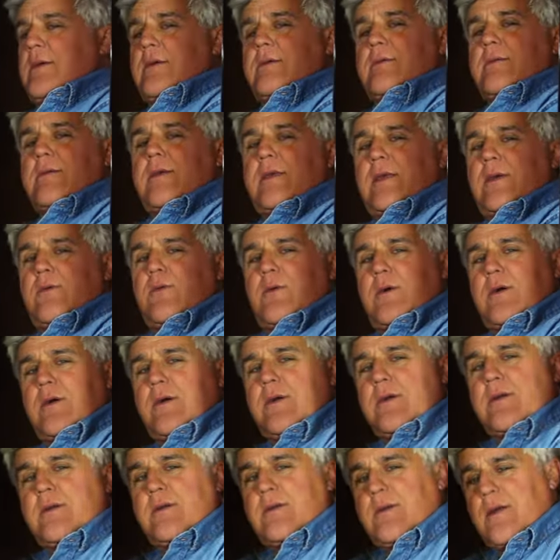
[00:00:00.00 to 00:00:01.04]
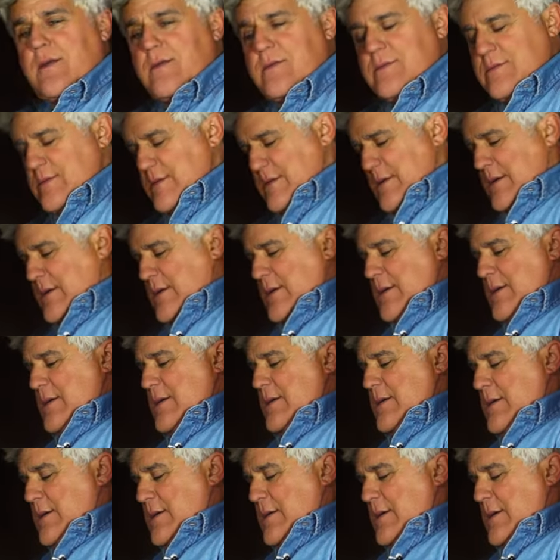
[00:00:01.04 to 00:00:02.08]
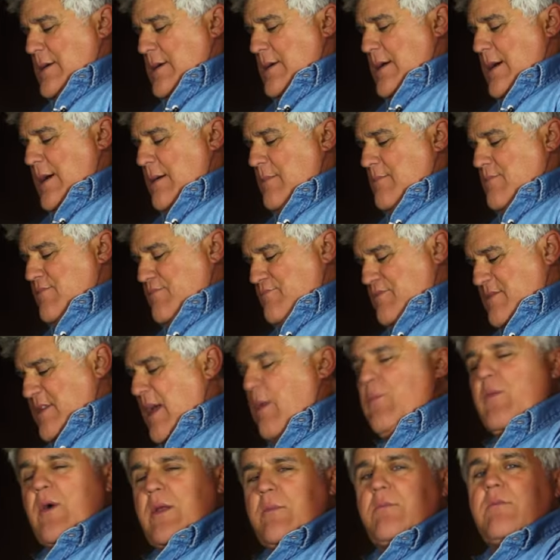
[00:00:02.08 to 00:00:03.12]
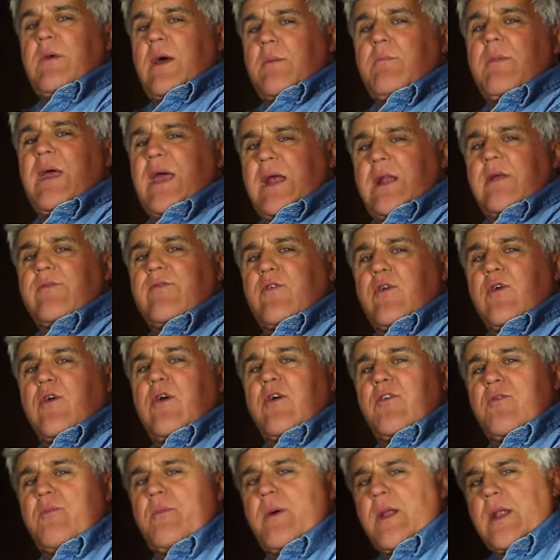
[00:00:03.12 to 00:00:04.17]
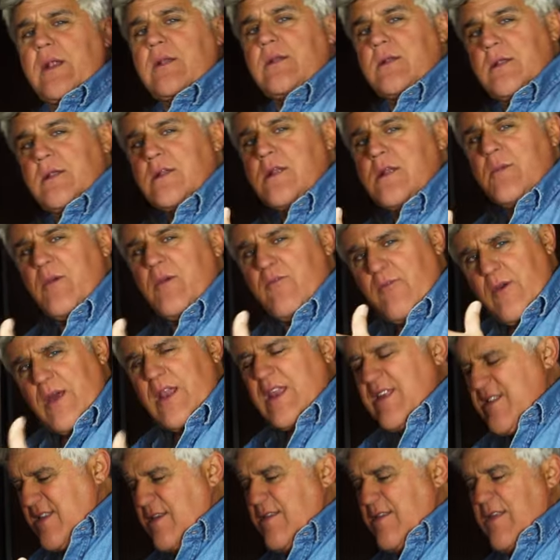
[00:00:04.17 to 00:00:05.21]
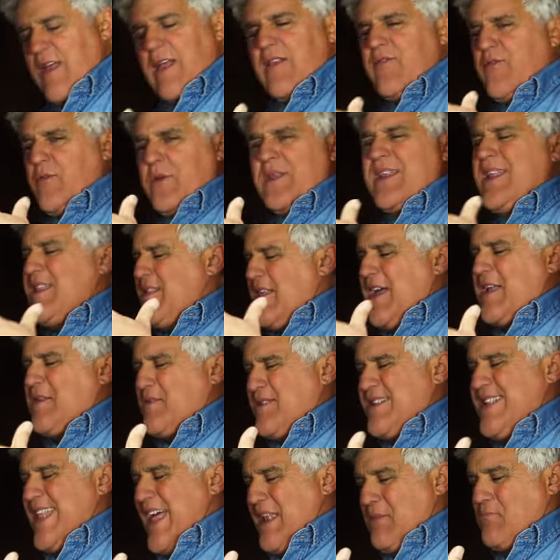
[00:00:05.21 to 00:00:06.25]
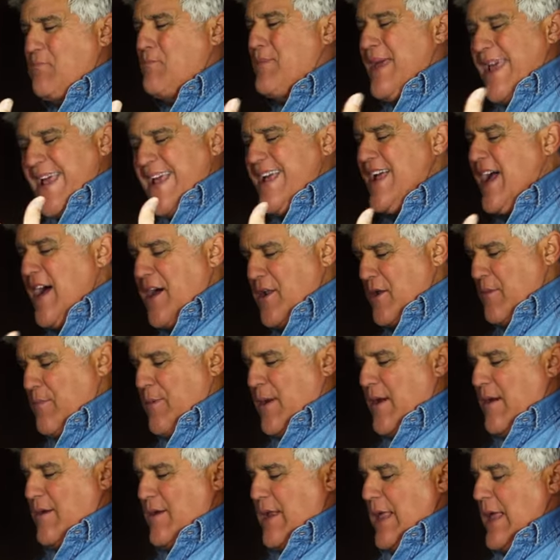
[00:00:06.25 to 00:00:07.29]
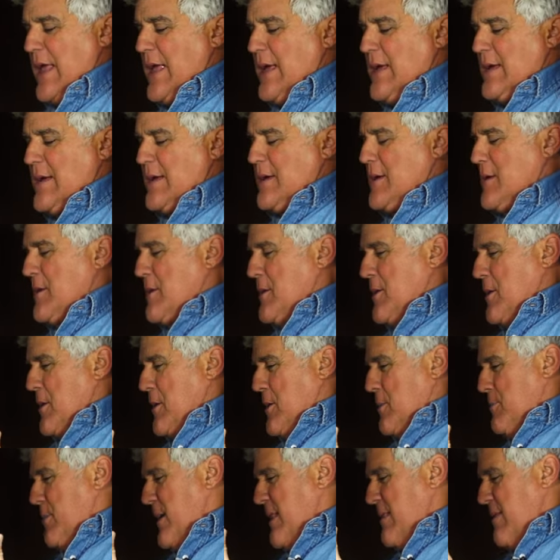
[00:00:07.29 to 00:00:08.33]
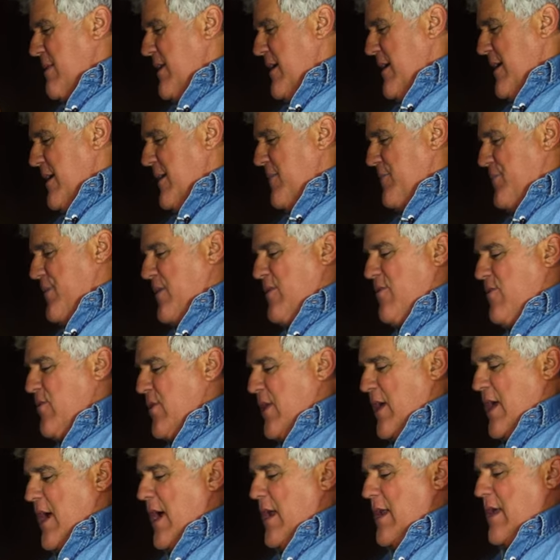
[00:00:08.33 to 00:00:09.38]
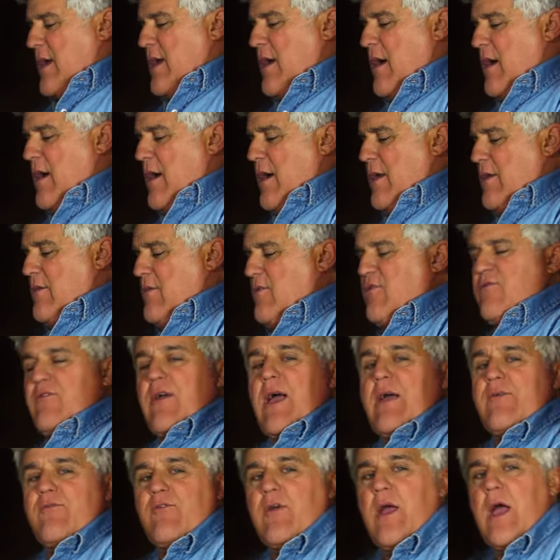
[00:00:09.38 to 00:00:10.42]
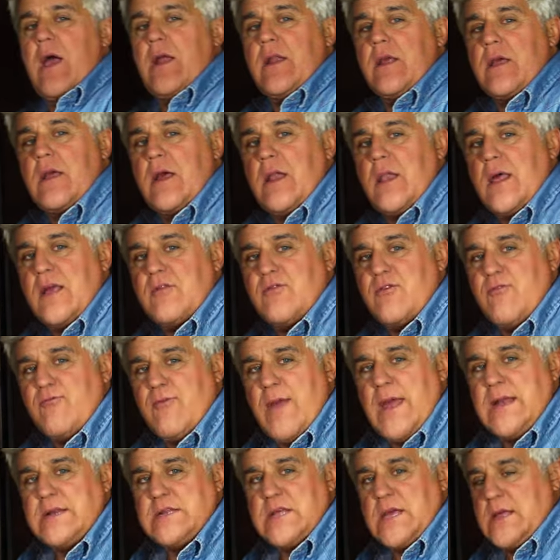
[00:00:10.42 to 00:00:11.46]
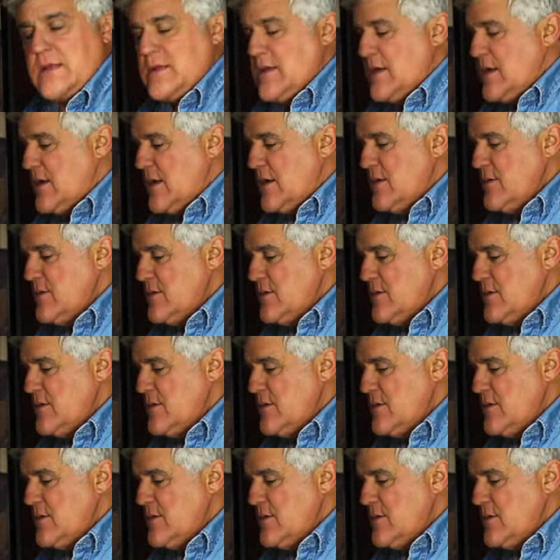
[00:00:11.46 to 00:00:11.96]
there you are. I'm somewhat a man of girth, but to be really successful, you need that, that big gut, apparently. But uh, this is the kind of car you drive around and collect the rent in, you know?